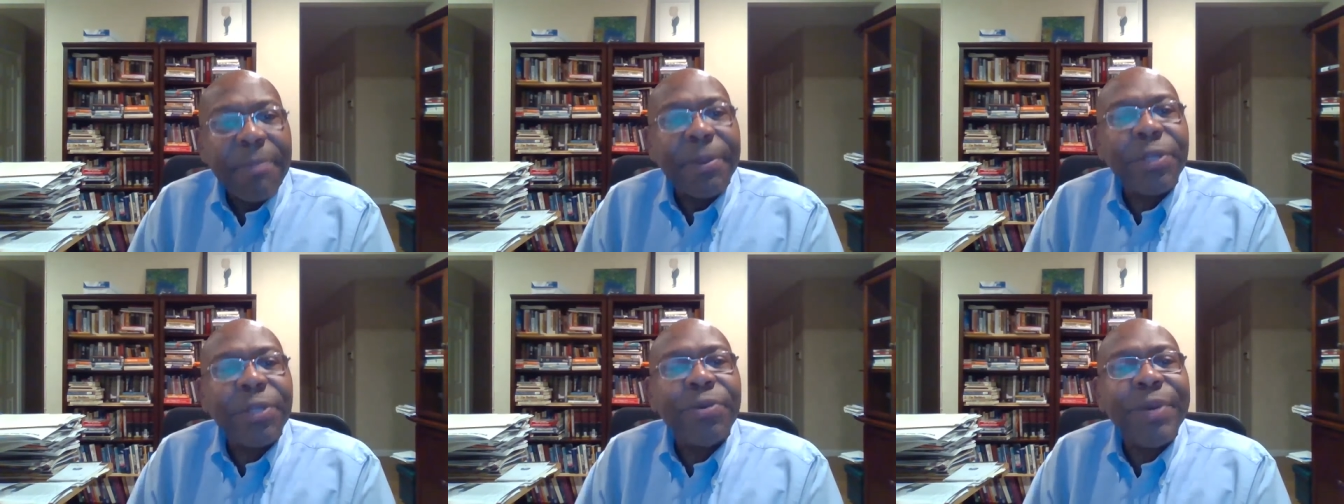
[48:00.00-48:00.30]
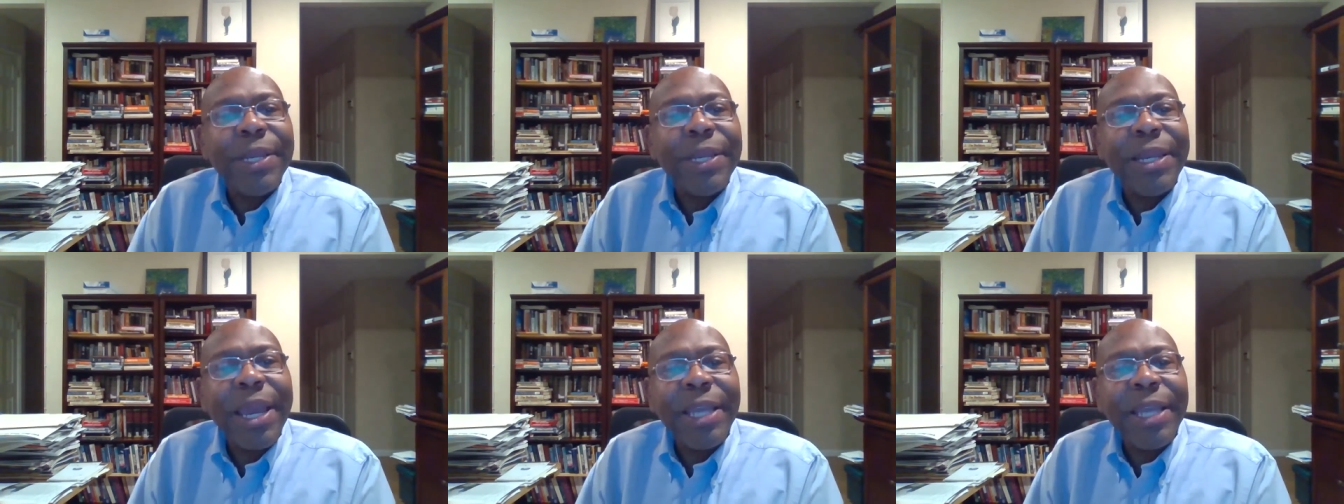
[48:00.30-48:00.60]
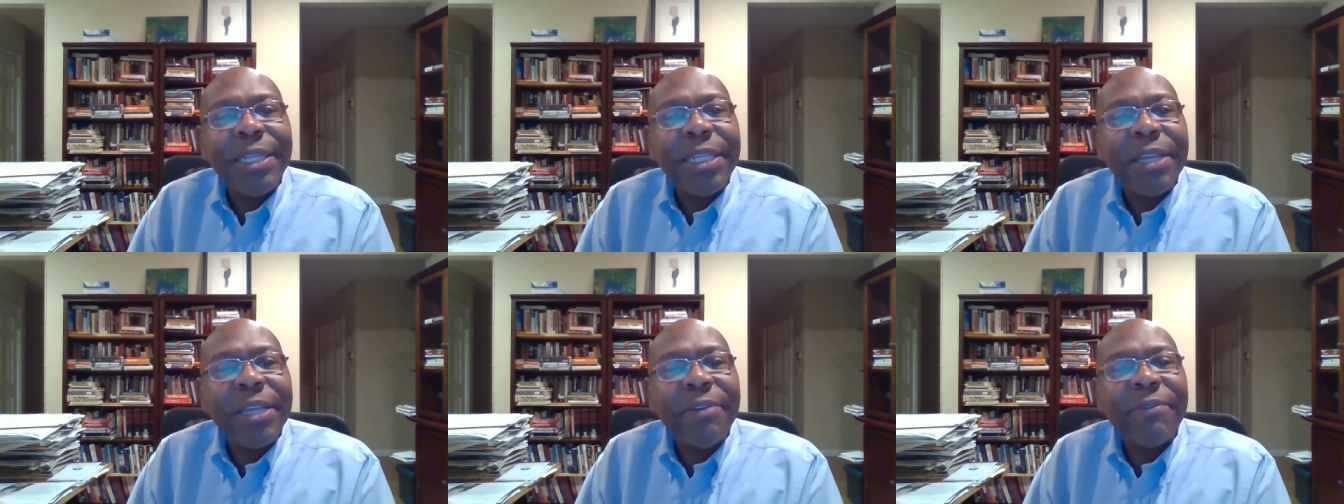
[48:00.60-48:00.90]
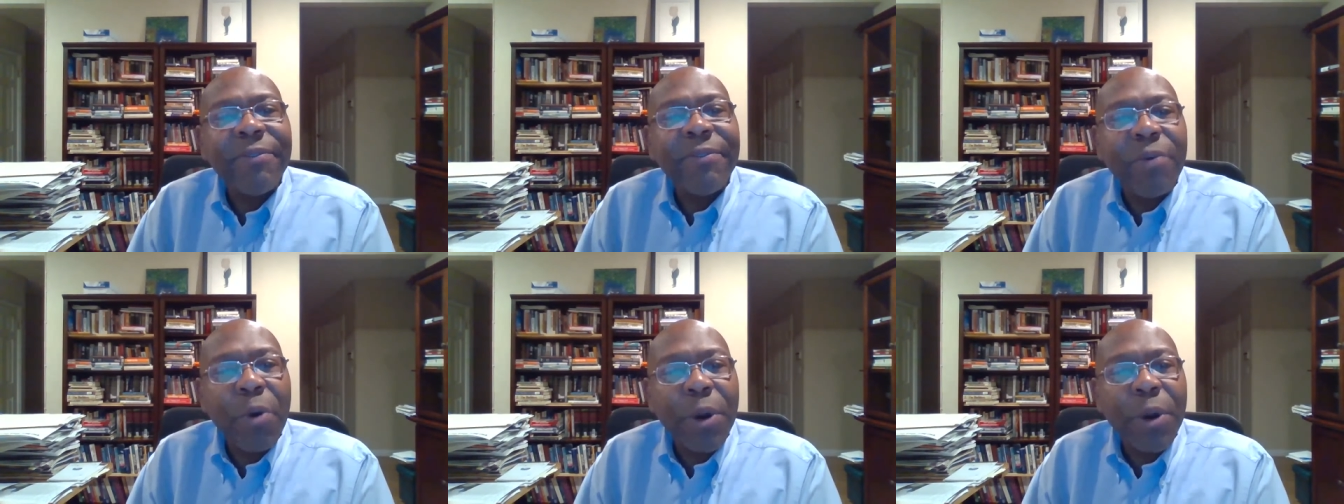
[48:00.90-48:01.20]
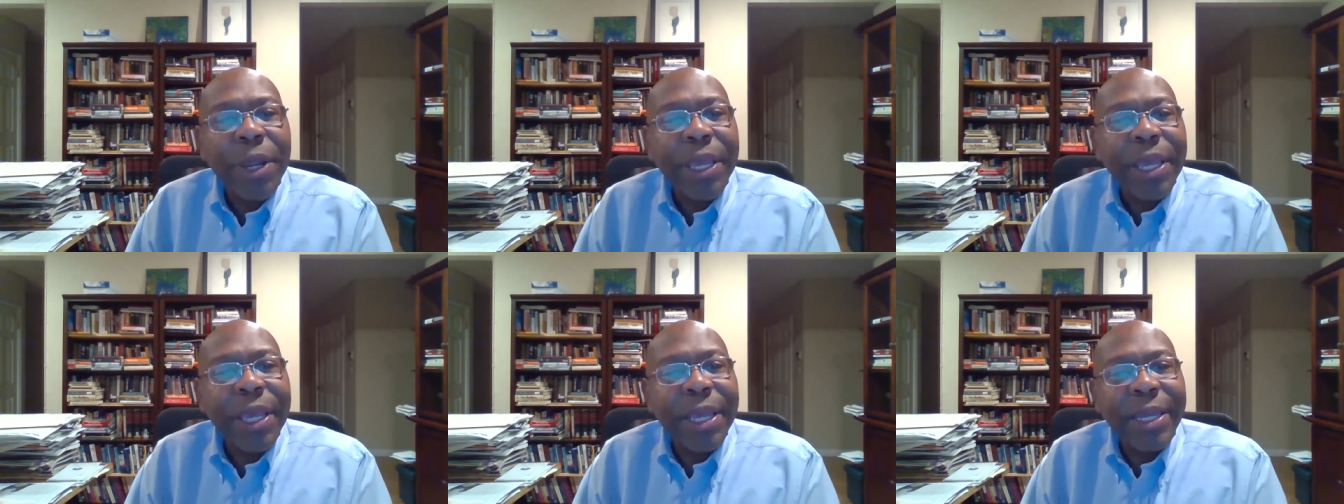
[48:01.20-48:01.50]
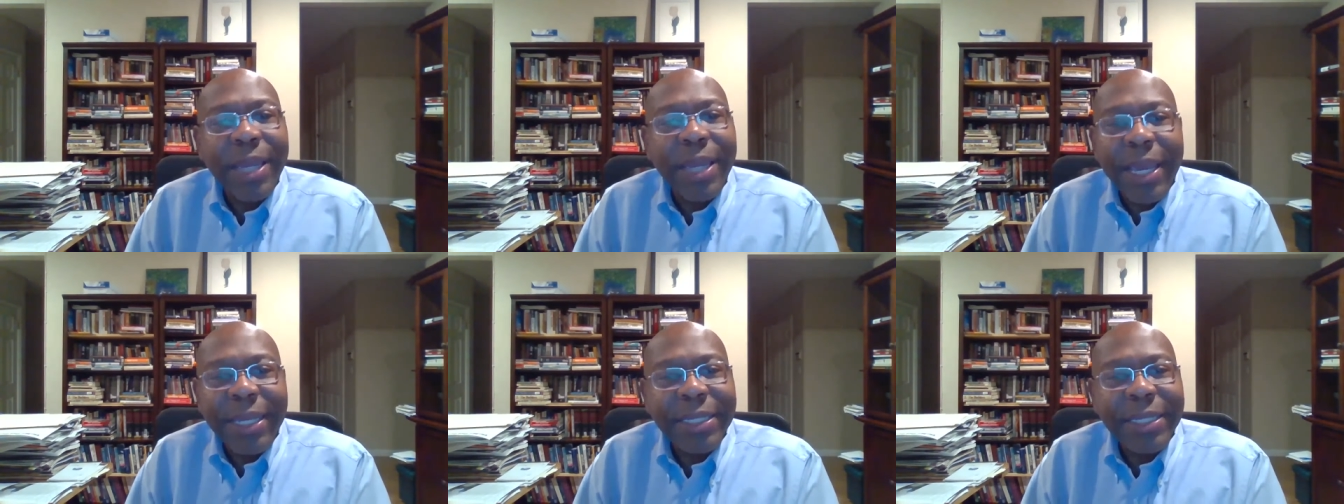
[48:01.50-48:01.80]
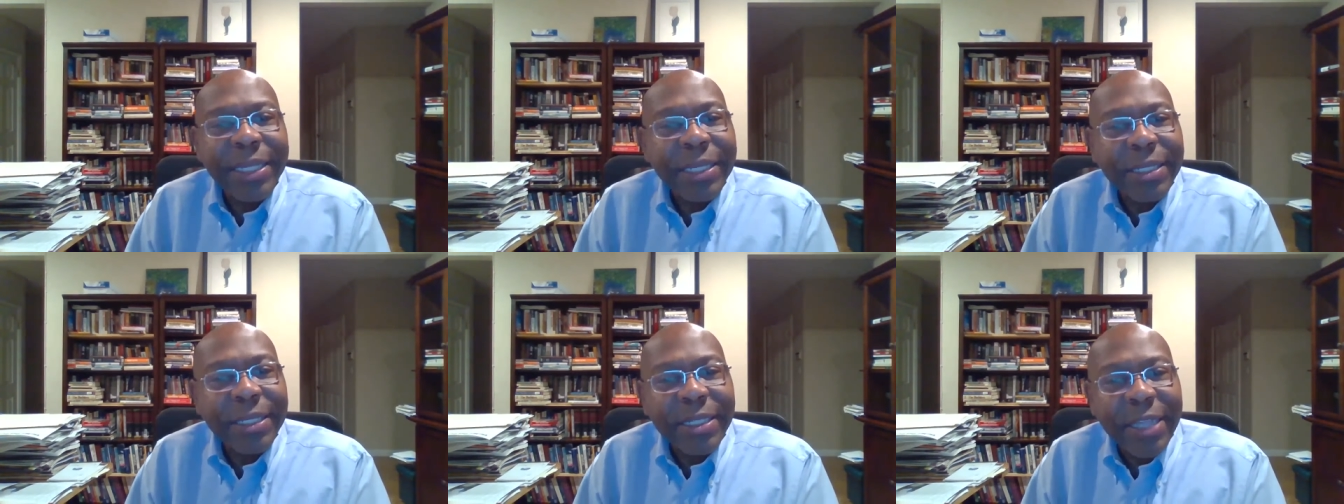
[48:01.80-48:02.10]
Between nineteen forty and
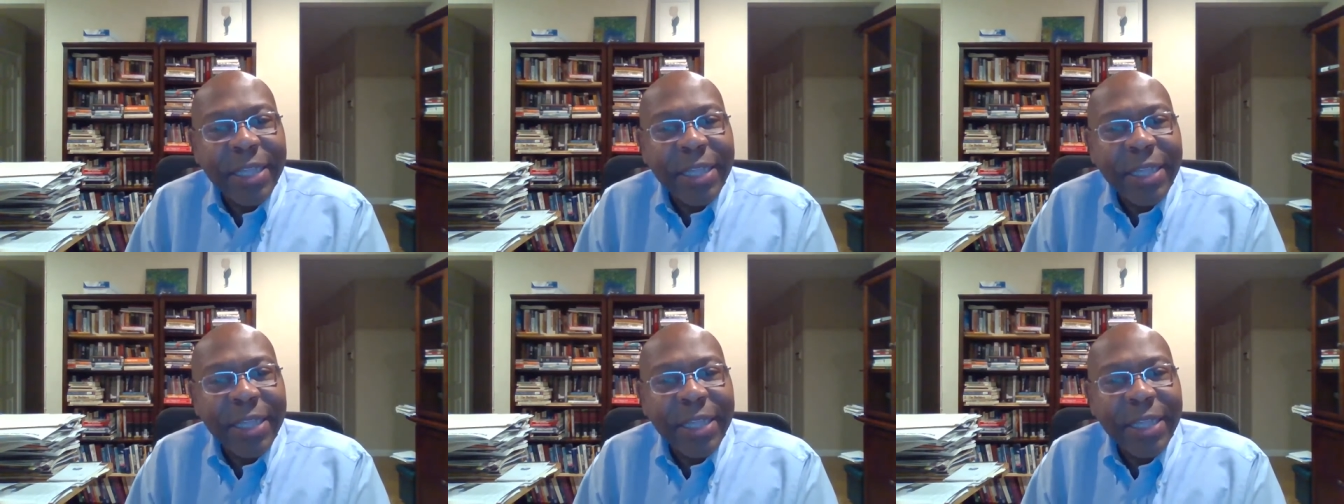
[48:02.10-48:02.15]
nineteen